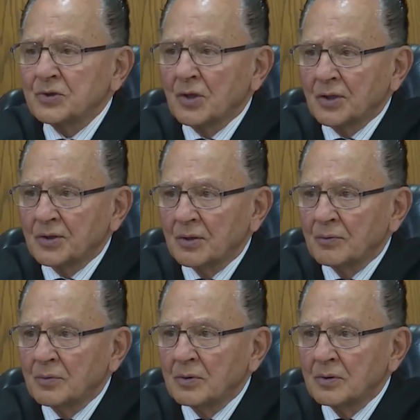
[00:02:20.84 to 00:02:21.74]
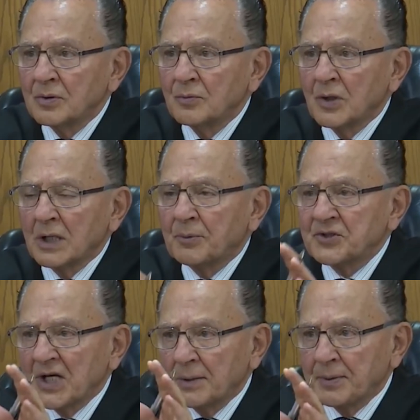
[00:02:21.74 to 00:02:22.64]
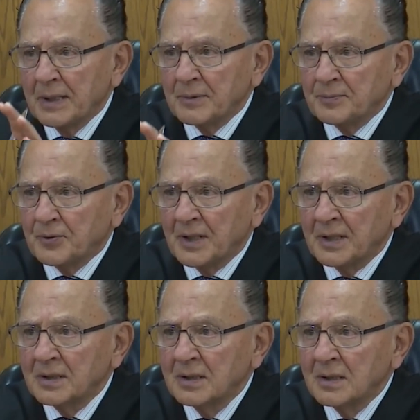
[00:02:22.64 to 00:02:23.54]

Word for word: what you're going to do. We're going to put you on a payment plan.